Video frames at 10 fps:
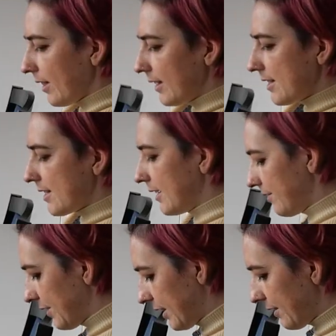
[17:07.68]
Let's see
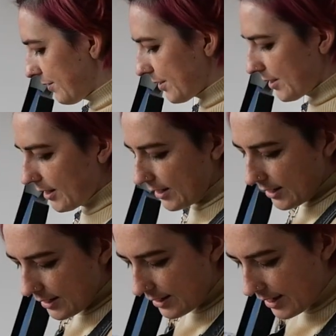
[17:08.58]
if it gives
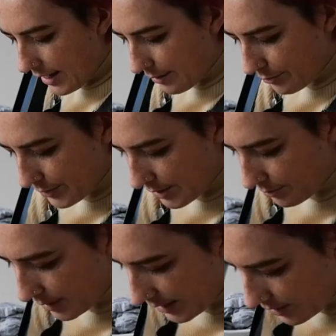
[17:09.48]
the hem
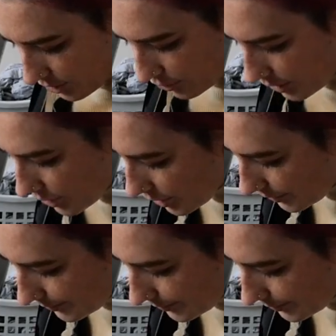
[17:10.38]
some nice structure.